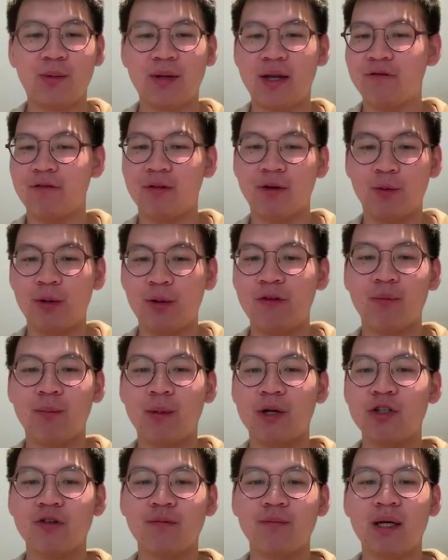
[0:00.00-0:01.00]
We have a
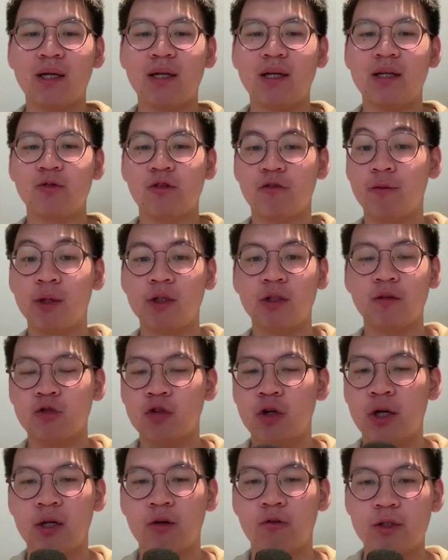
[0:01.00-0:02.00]
bunch of meetings, we have a bunch of
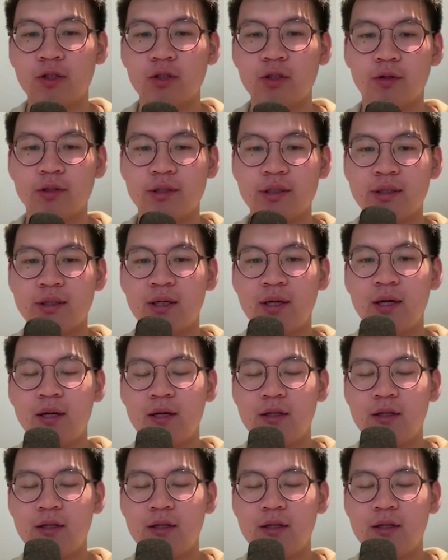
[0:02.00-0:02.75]
training resources,